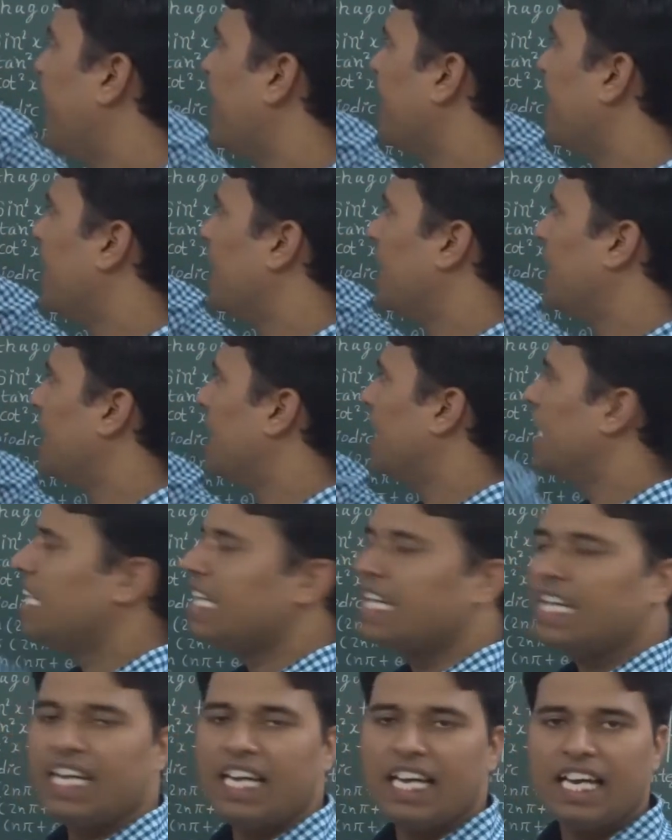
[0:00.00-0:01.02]
angle
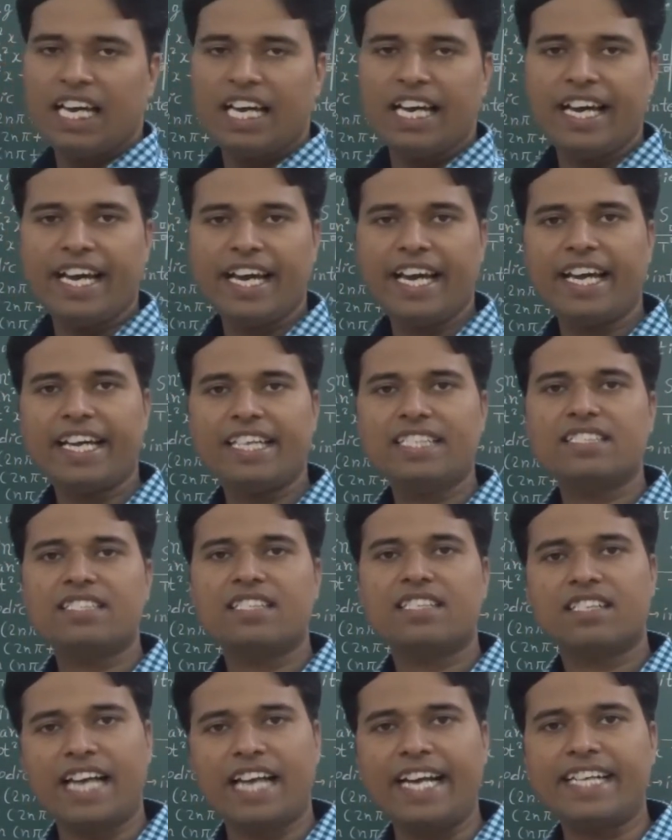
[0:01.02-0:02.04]
is
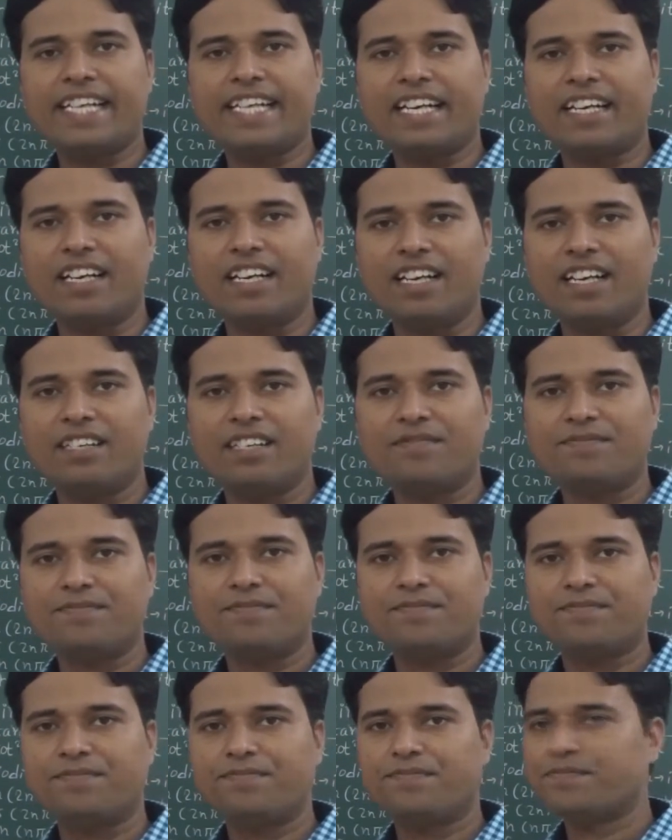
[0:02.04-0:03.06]
right angle.
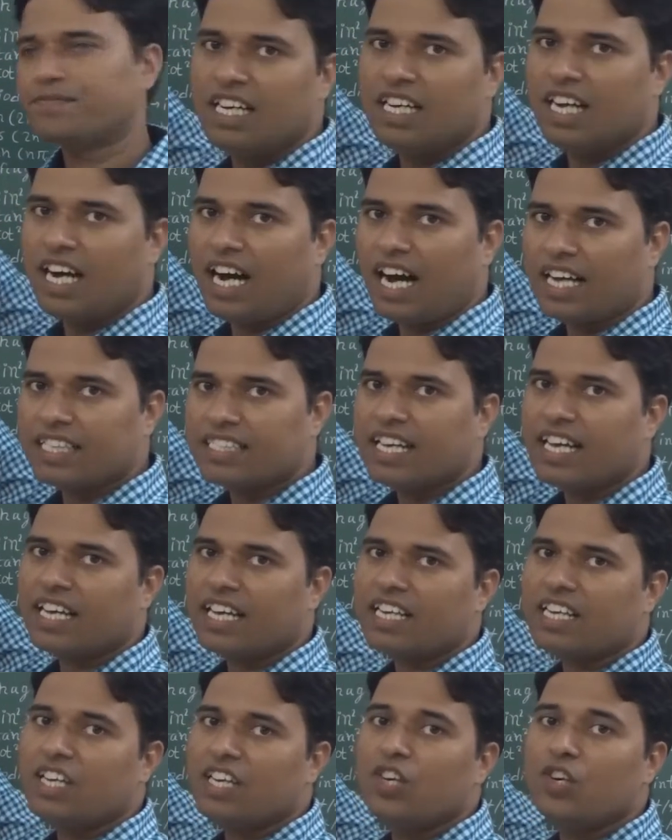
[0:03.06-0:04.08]

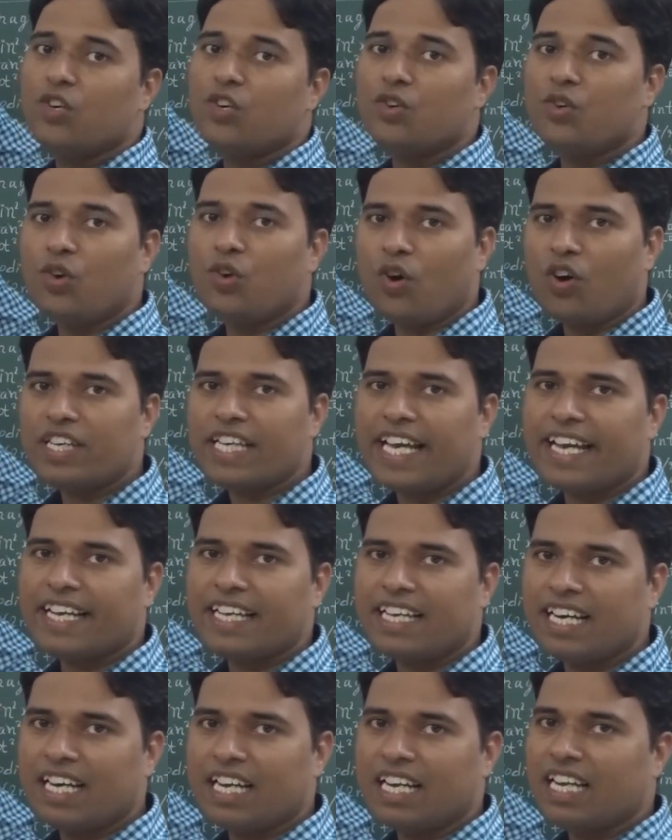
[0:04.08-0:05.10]
Other
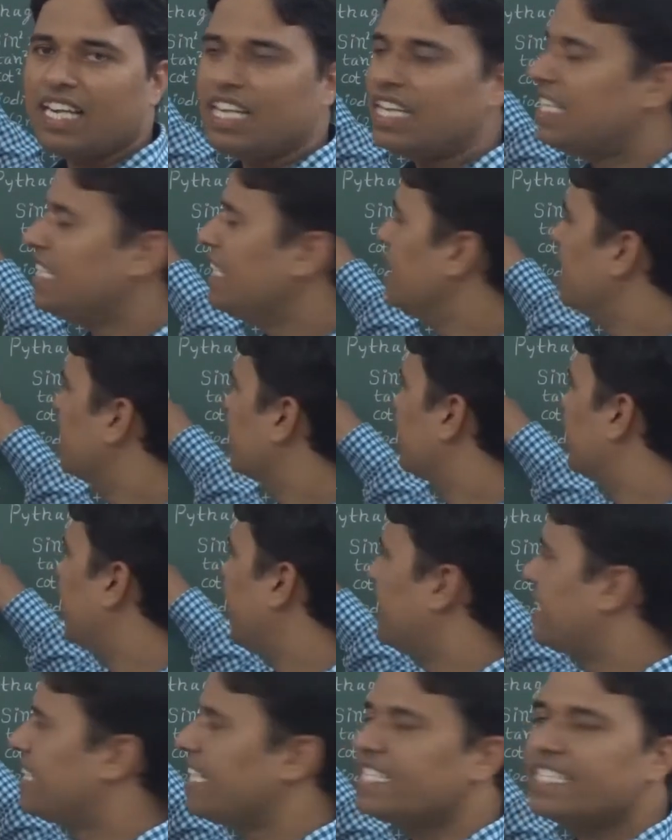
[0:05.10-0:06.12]
non-angle,
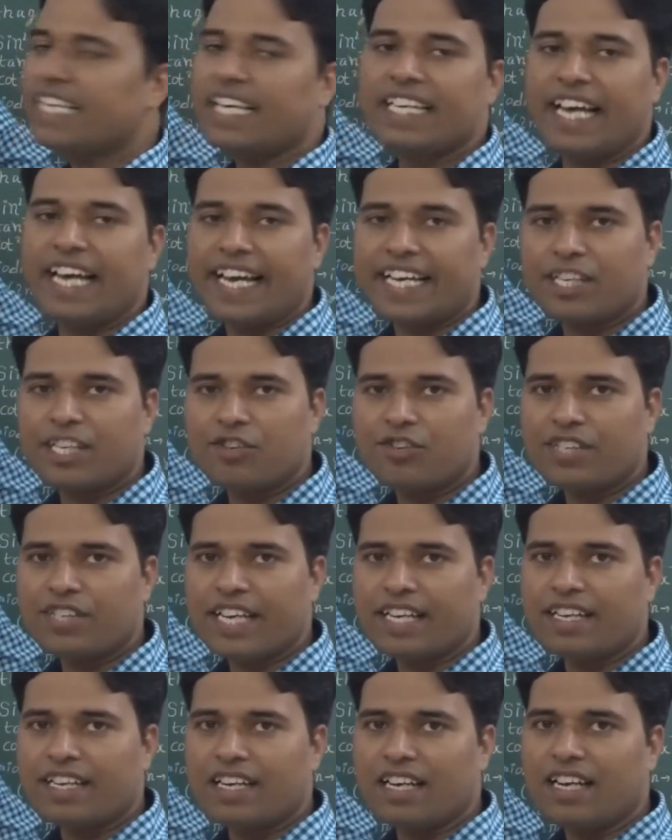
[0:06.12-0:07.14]
that is an acute
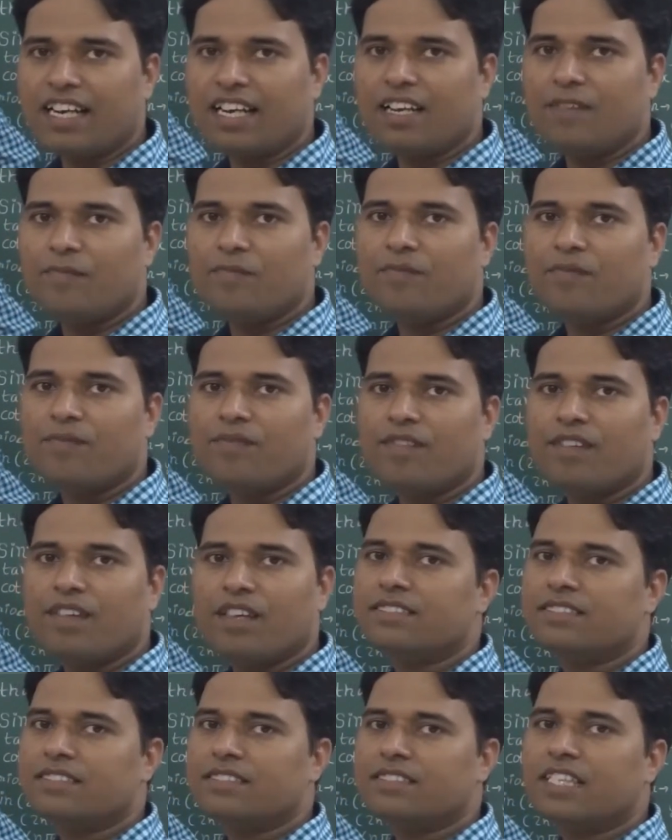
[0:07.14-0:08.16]
angle,
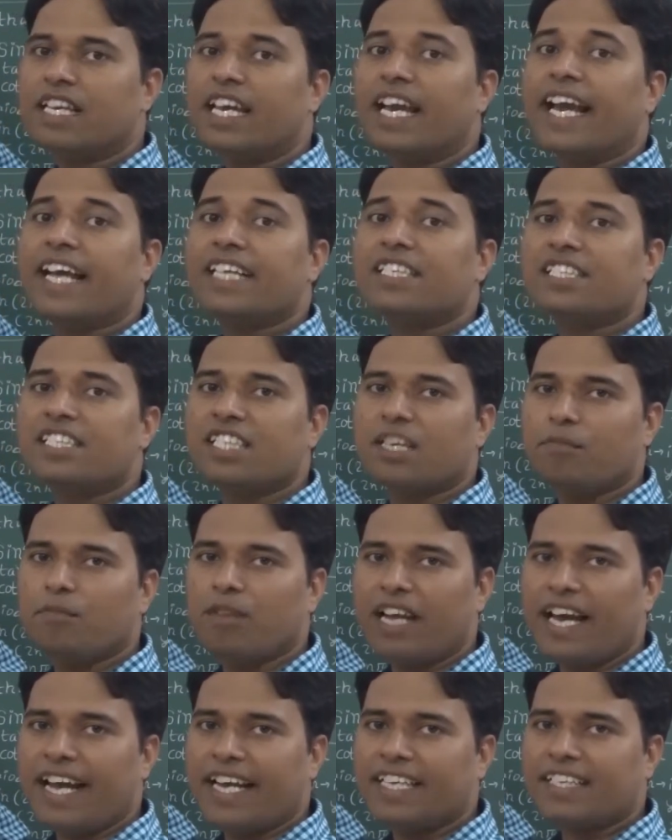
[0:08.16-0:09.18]
is
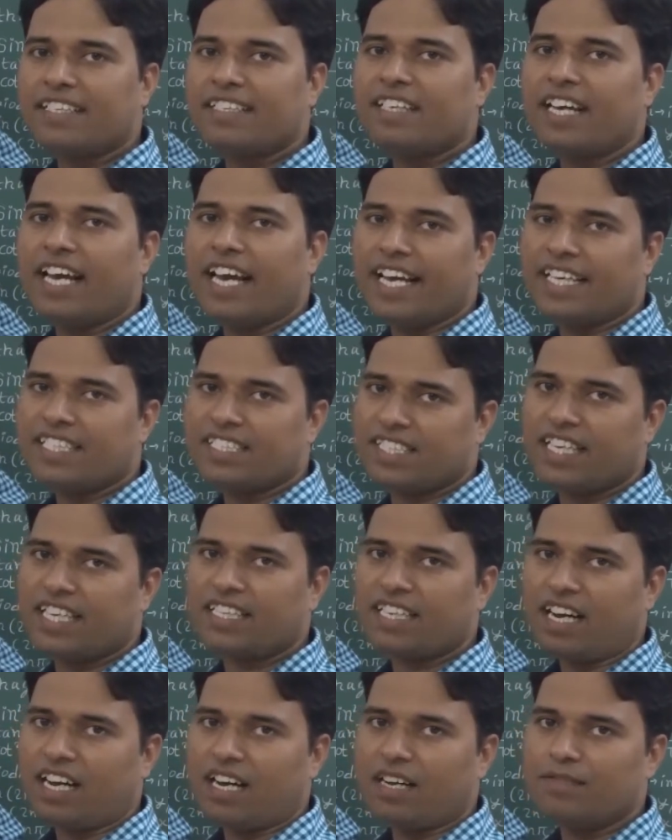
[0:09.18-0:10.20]
symbolized as
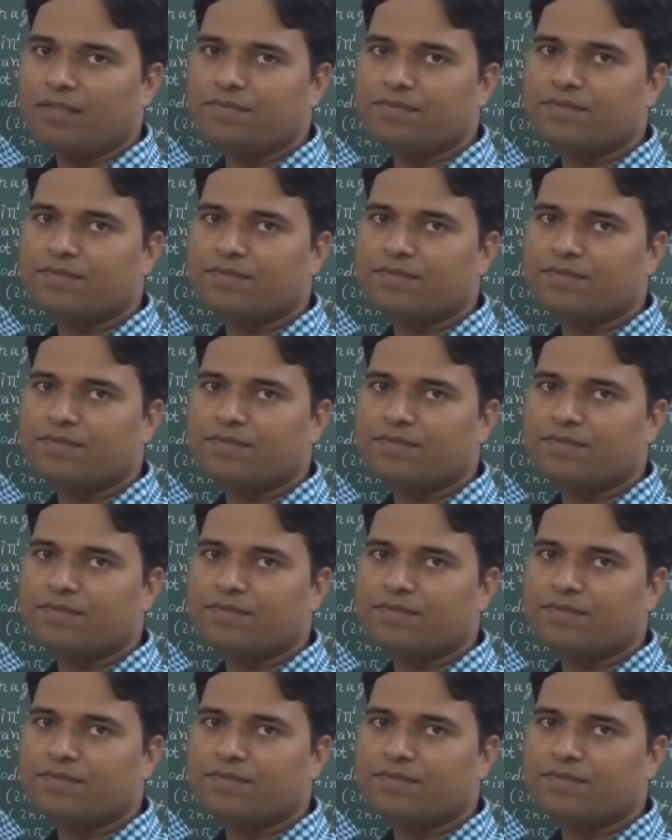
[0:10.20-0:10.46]
theta.